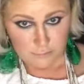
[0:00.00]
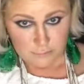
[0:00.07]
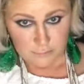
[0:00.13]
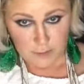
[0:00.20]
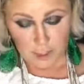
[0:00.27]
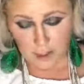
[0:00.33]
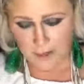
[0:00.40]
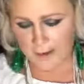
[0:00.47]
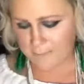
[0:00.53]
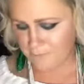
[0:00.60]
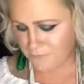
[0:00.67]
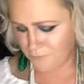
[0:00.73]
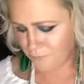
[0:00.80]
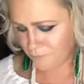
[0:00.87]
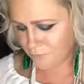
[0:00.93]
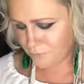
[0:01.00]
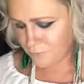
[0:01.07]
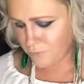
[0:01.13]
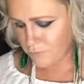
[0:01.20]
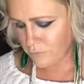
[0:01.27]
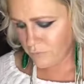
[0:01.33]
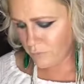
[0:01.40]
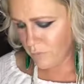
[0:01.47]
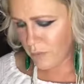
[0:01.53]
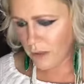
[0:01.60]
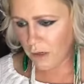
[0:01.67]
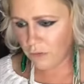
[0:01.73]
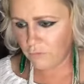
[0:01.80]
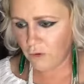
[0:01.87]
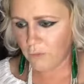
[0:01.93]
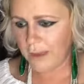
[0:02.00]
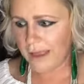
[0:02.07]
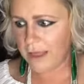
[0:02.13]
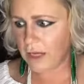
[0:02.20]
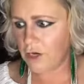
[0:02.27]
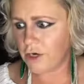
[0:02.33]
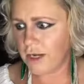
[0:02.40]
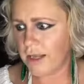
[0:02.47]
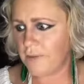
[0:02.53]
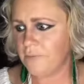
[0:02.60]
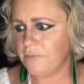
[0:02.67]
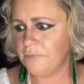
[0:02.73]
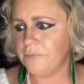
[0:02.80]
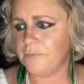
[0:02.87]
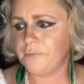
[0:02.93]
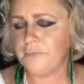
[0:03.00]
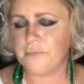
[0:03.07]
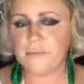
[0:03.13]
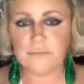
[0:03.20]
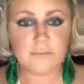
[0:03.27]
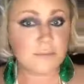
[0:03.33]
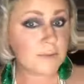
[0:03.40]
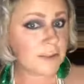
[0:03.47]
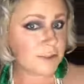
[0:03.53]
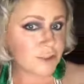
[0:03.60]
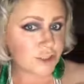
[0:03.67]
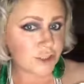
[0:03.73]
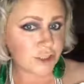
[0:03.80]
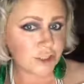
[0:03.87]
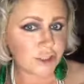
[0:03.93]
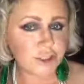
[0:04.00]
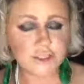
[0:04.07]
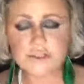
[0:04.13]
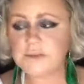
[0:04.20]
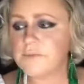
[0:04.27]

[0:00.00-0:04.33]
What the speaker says: All right. Throwback hair day. Cheers.